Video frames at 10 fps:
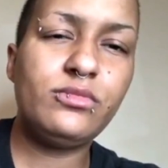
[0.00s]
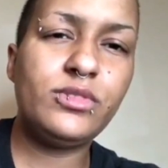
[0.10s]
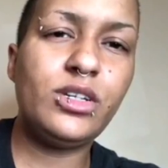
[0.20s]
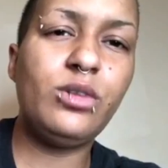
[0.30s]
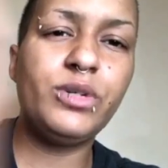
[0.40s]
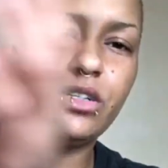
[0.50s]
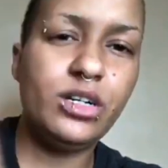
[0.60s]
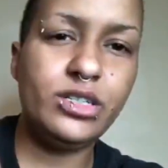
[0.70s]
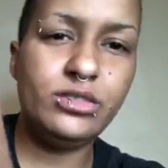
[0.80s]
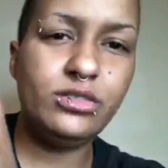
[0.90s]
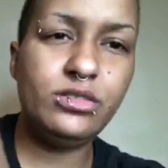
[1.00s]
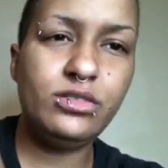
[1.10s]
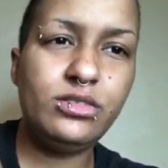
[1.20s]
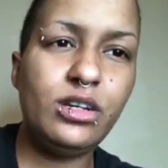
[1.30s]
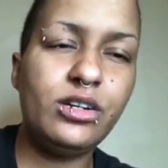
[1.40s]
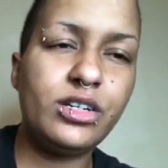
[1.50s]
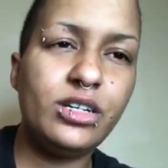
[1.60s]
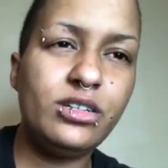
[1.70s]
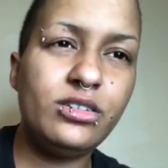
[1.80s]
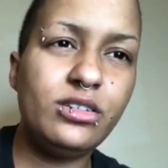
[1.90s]
Oh my god. Okay.
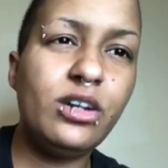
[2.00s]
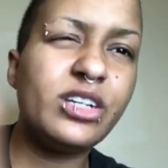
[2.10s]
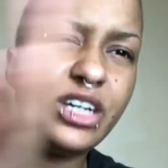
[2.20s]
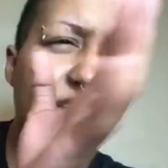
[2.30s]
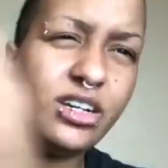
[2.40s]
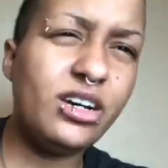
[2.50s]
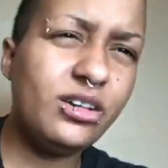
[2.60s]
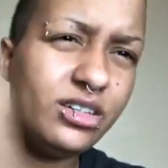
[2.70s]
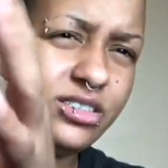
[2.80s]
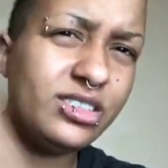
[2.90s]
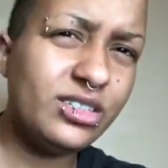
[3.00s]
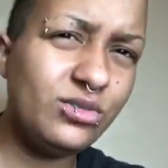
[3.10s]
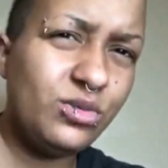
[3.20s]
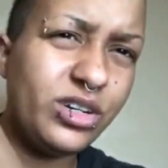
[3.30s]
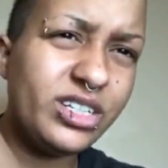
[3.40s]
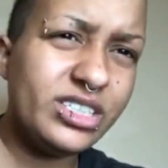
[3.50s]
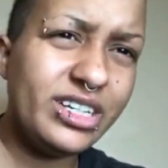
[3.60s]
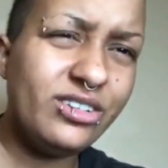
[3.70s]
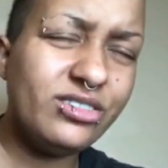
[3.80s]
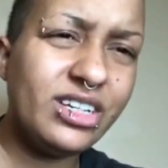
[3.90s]
Okay, is it working
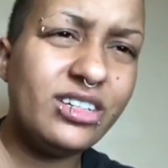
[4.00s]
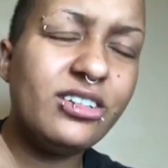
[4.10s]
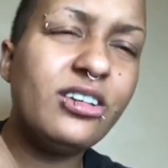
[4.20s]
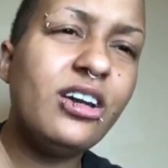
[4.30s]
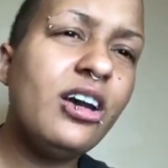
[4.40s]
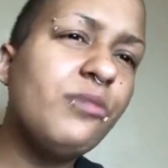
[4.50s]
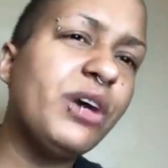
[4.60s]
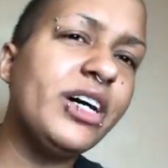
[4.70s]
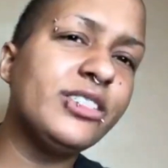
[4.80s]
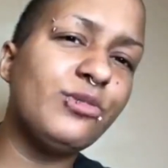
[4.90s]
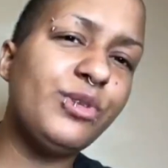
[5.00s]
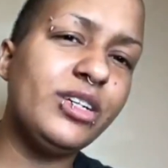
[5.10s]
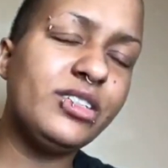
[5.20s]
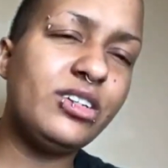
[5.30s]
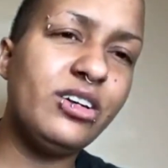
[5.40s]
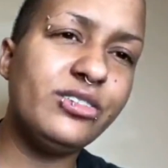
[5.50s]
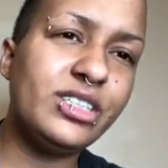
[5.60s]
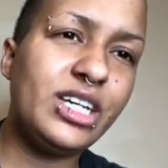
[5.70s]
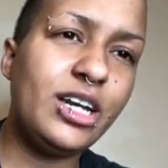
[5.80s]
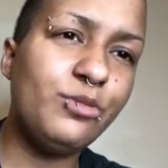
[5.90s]
now? Like, my husband apparently got on the
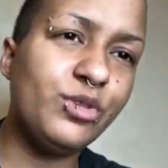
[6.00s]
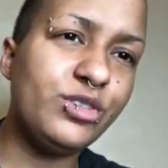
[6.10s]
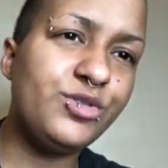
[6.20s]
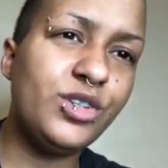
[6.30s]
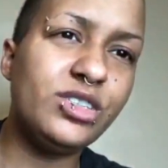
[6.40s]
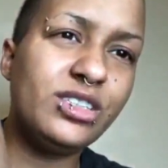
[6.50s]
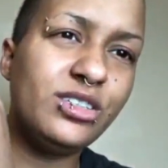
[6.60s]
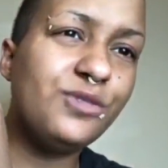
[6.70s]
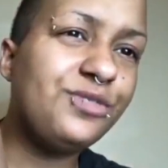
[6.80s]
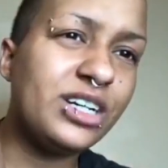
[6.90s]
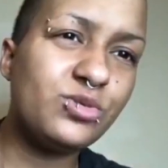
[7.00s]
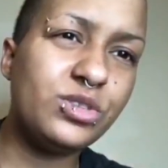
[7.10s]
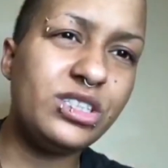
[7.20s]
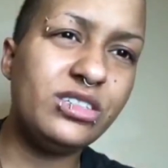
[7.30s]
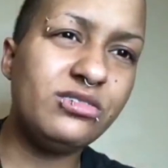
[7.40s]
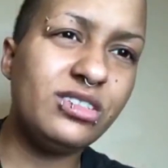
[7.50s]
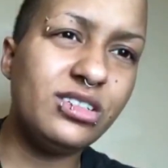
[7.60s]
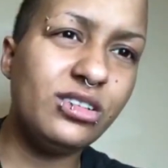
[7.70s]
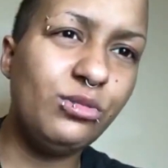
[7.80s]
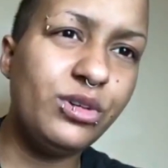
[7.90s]
game on his phone and it fucked with the internet a
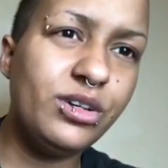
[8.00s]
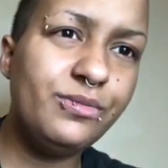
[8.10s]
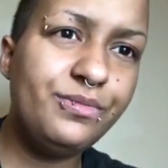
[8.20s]
little bit.